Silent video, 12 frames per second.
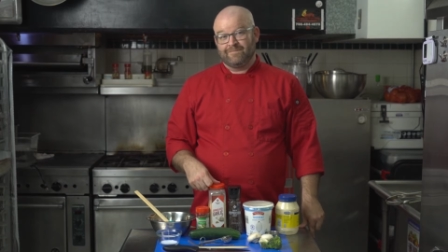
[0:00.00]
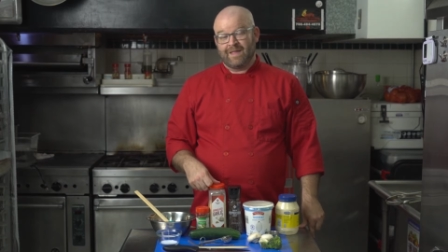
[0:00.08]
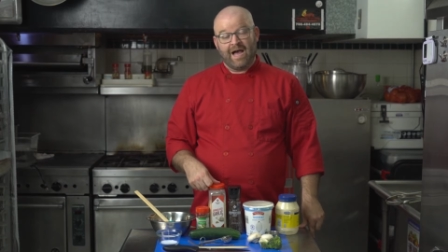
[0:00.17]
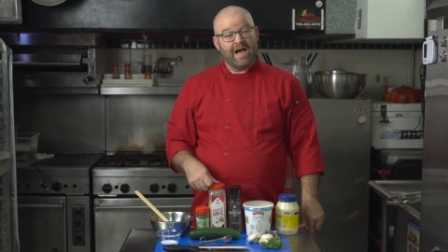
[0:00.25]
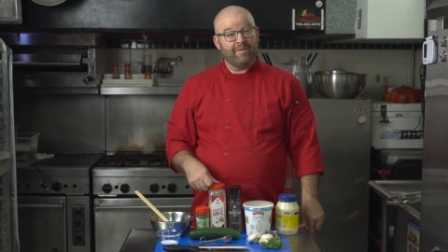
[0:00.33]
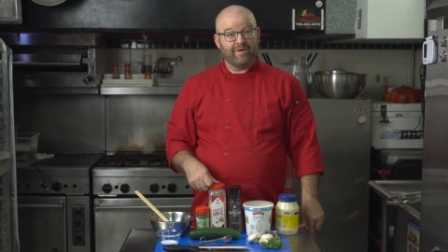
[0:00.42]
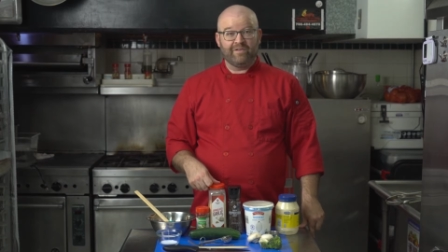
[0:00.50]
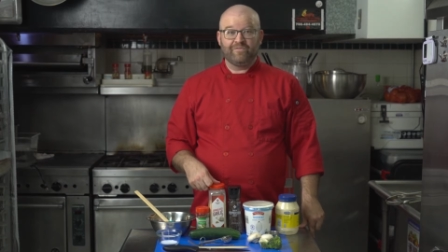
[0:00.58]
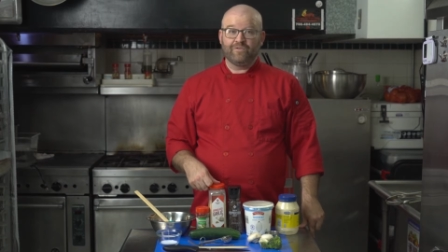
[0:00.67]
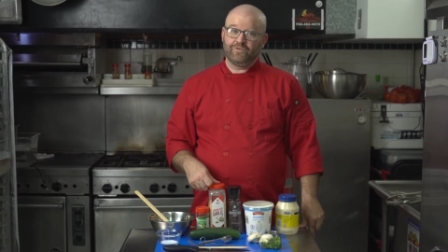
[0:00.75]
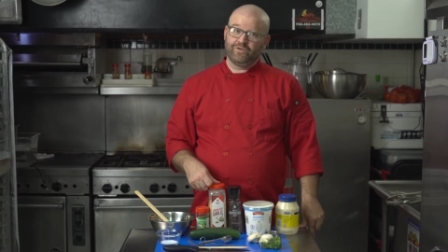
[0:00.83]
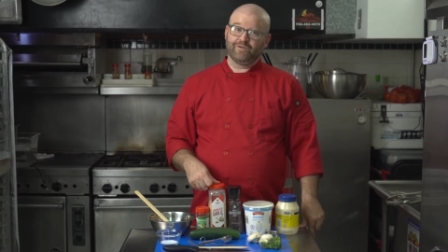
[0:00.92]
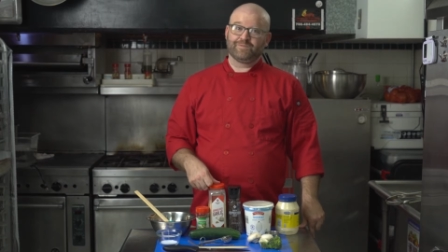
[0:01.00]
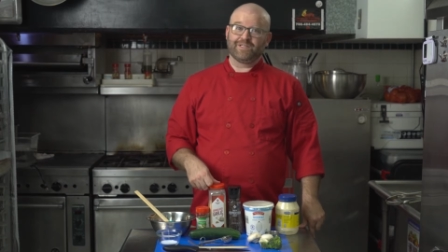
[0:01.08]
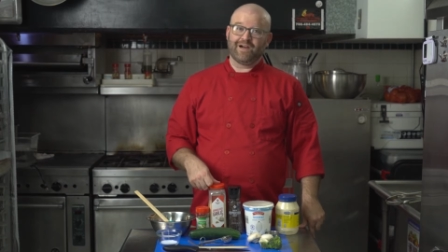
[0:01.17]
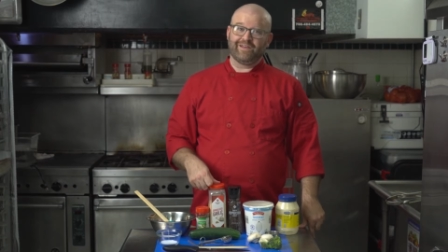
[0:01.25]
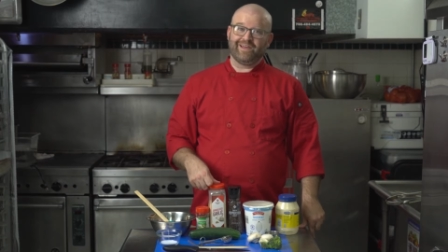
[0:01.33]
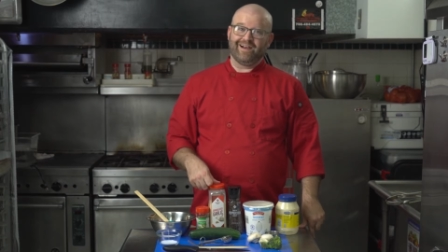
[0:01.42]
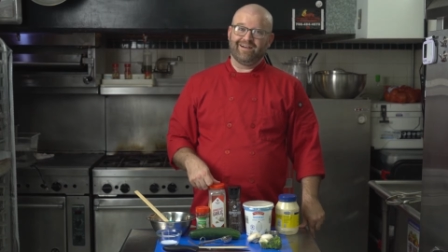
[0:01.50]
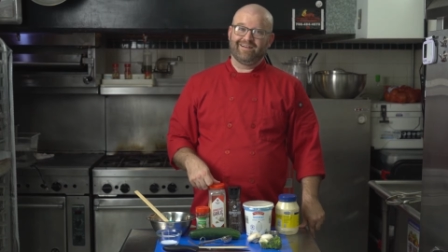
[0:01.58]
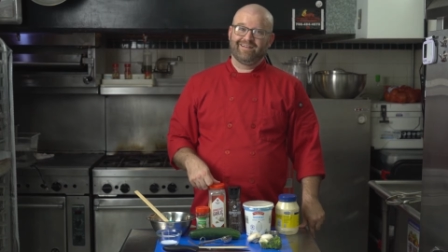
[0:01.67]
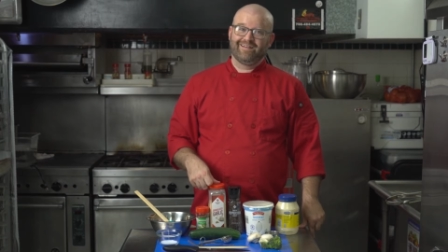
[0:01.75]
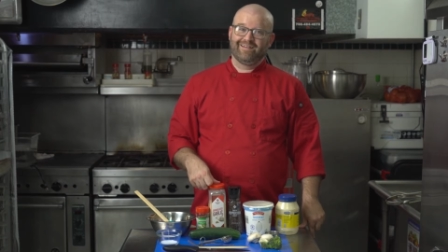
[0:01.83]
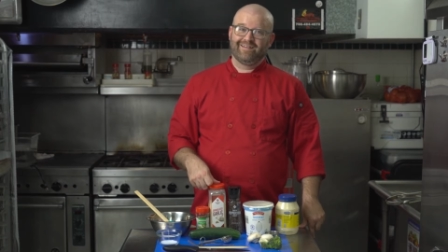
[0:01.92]
how many food groups are there?
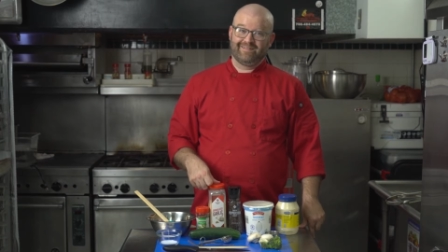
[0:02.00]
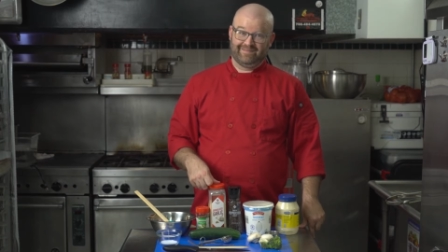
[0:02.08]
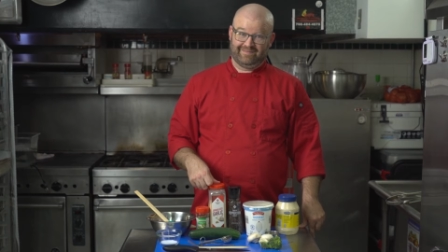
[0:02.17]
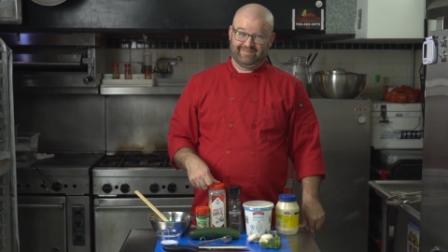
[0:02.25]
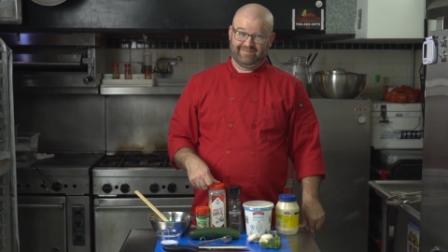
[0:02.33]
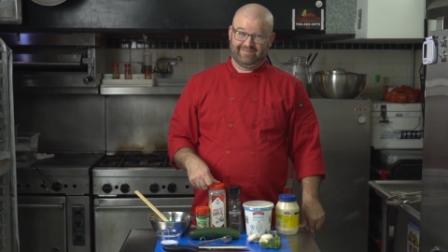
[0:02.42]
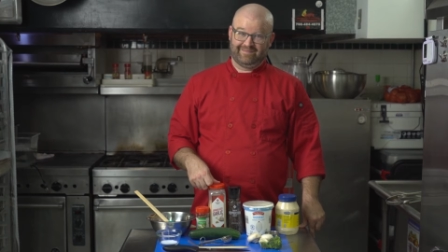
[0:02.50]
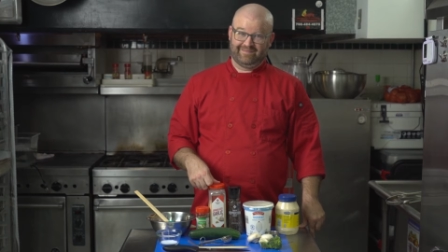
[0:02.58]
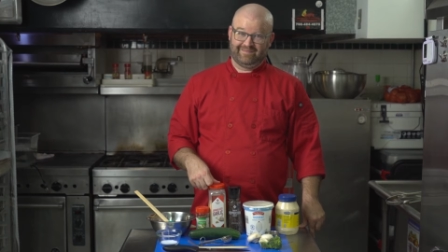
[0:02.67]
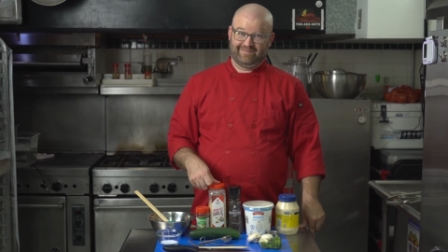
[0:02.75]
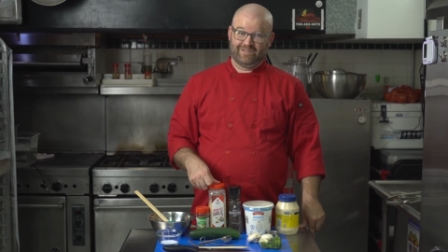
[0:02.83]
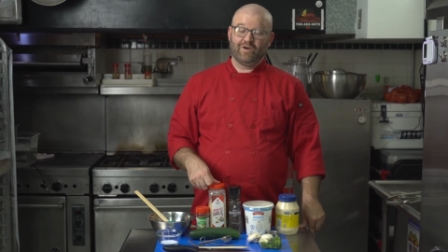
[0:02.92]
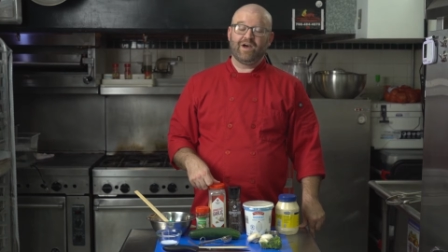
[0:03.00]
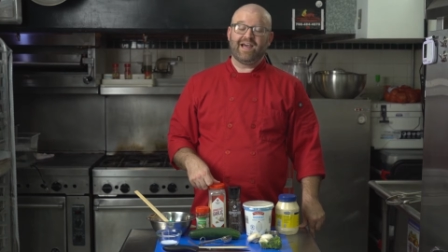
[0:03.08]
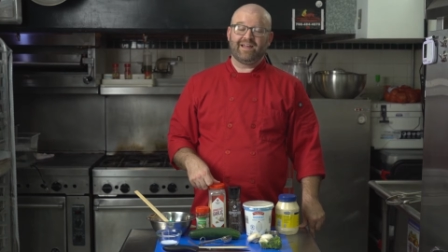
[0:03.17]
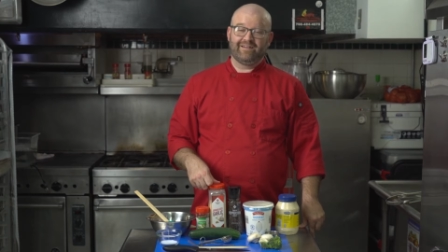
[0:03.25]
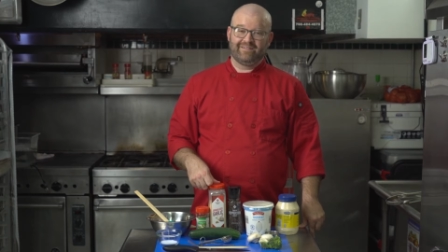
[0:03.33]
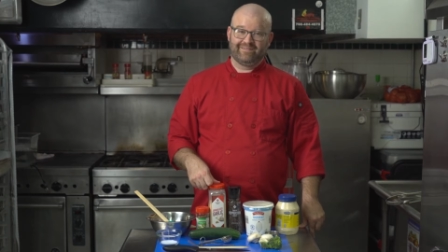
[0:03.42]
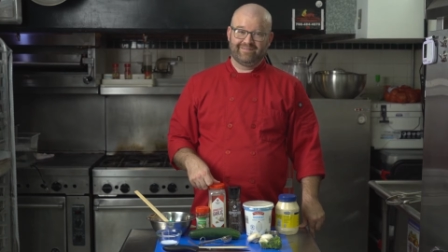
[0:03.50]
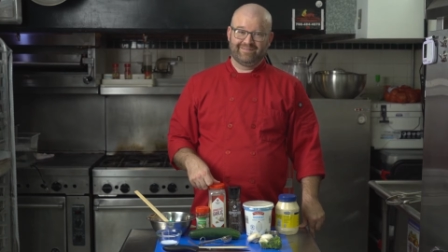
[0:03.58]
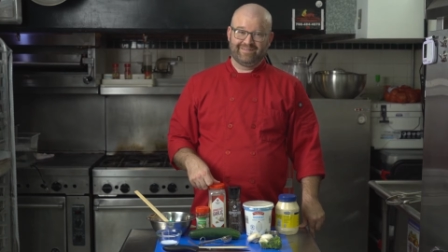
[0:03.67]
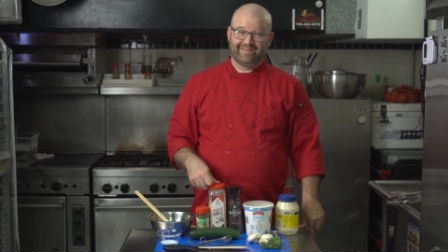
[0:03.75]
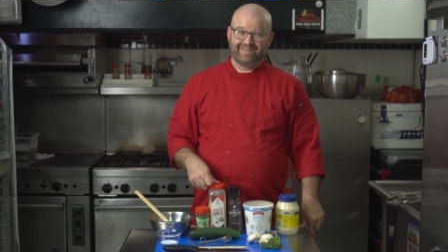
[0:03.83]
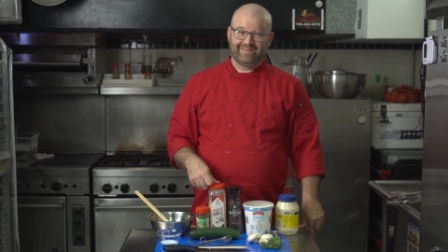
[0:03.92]
Go ahead.
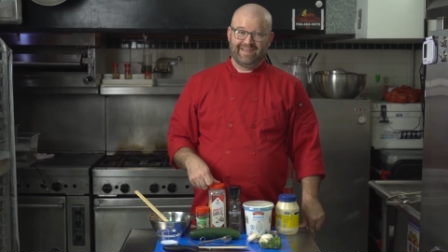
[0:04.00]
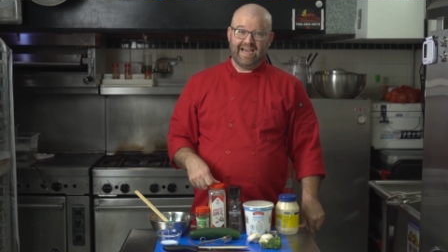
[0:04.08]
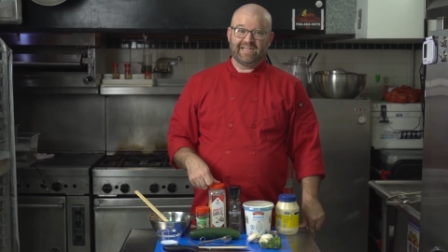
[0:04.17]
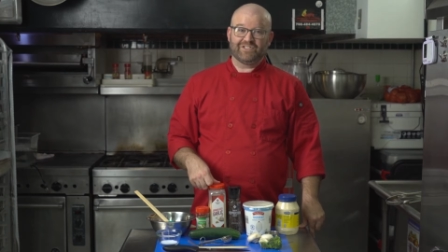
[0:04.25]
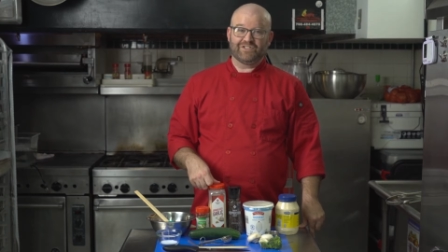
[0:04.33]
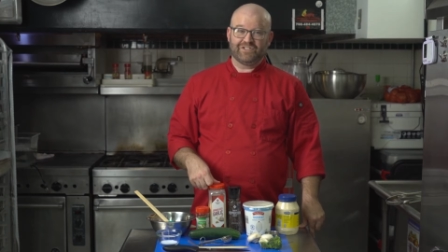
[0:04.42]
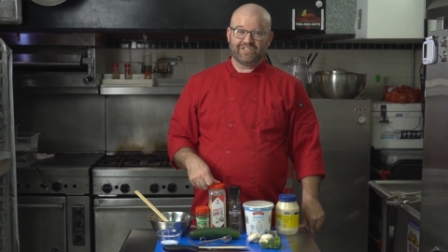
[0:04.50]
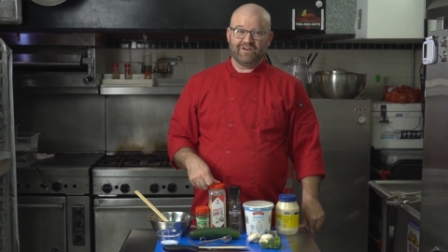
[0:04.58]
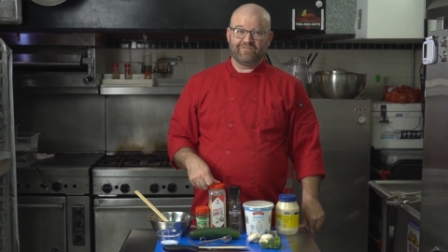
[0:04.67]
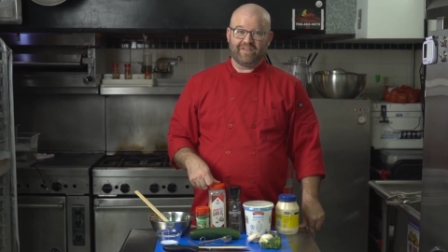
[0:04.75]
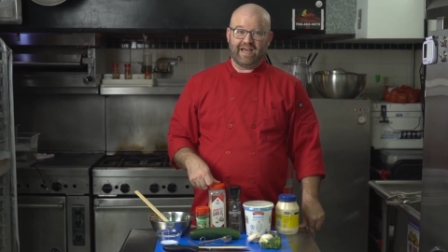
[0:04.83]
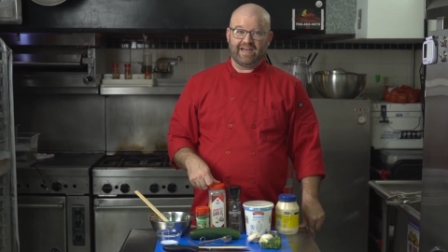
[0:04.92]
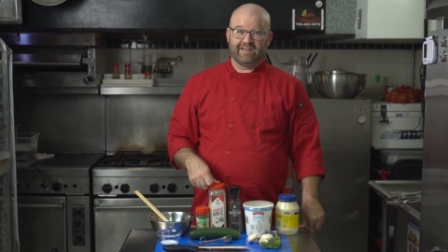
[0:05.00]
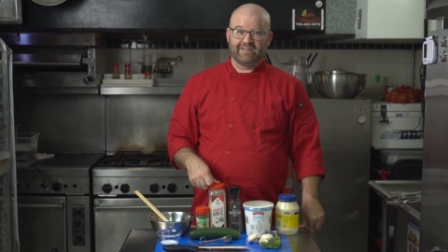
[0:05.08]
Ask yourself that.